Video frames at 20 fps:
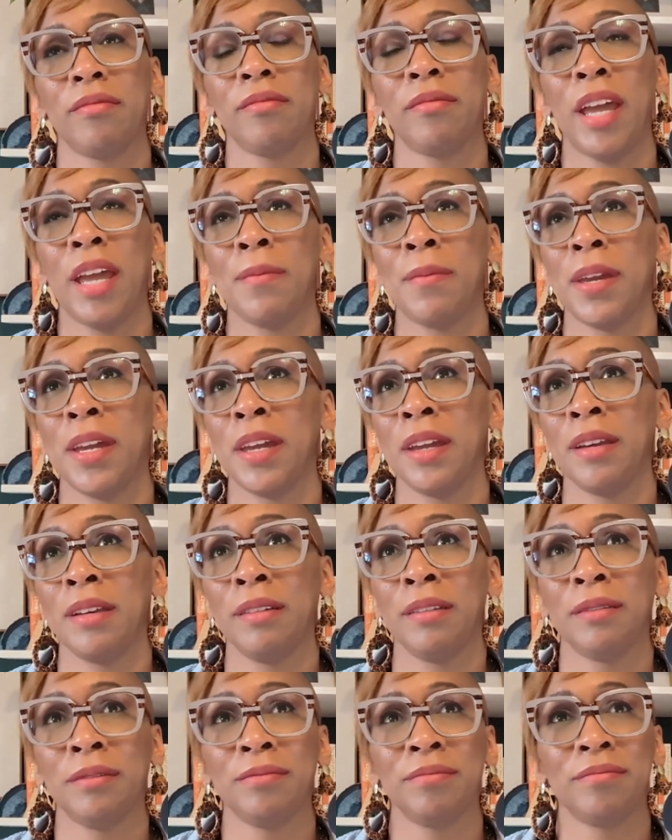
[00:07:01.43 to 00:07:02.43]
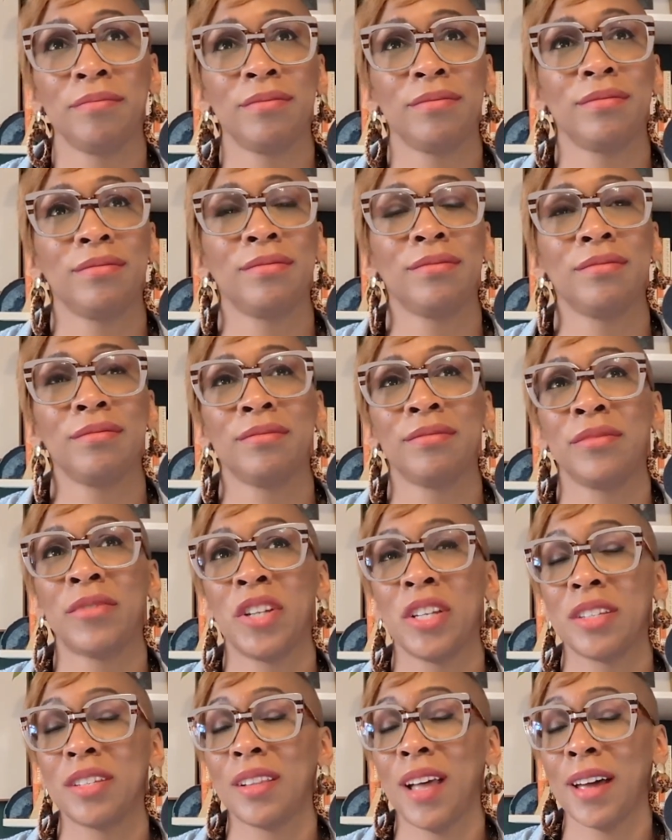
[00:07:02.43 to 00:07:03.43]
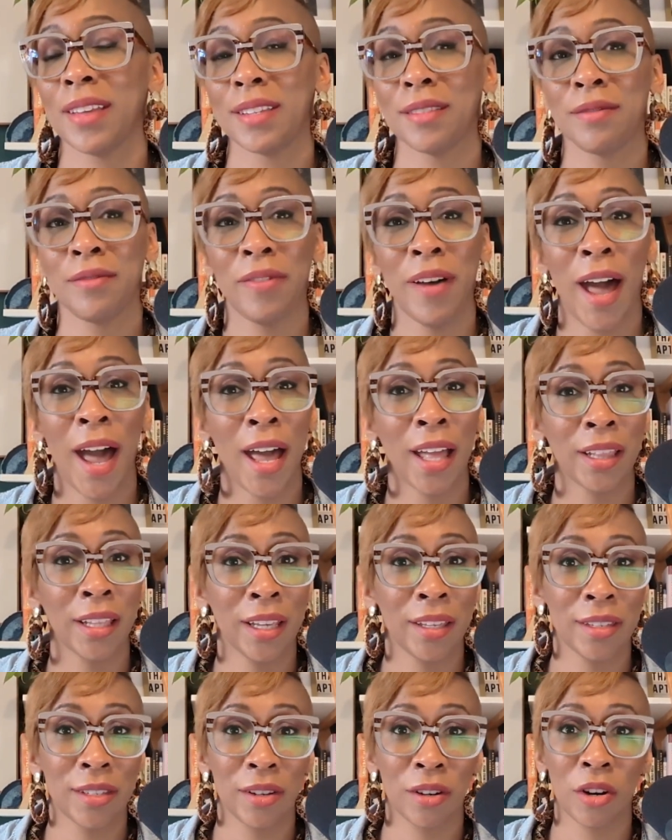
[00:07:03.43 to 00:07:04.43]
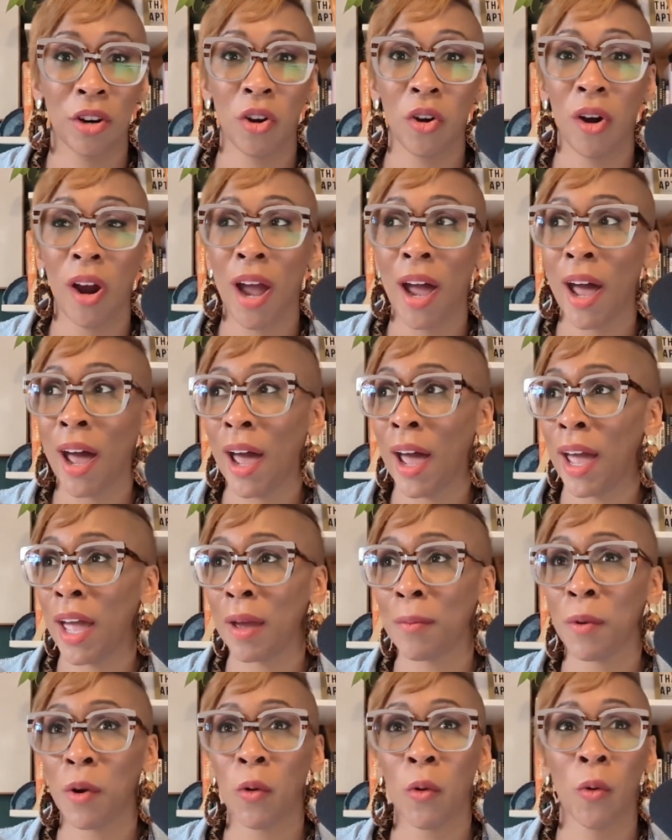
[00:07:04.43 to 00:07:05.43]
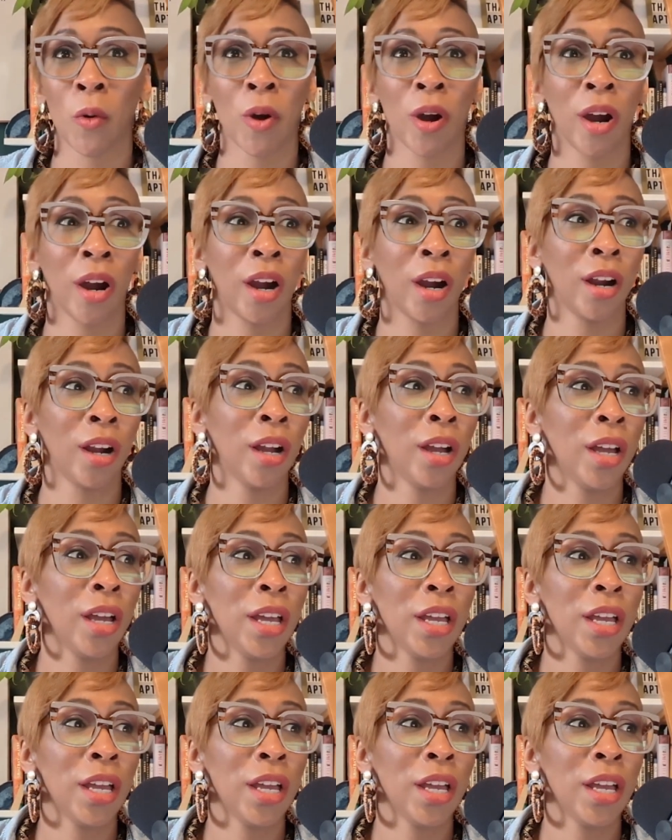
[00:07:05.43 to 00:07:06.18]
maybe just lots of violence or crime or,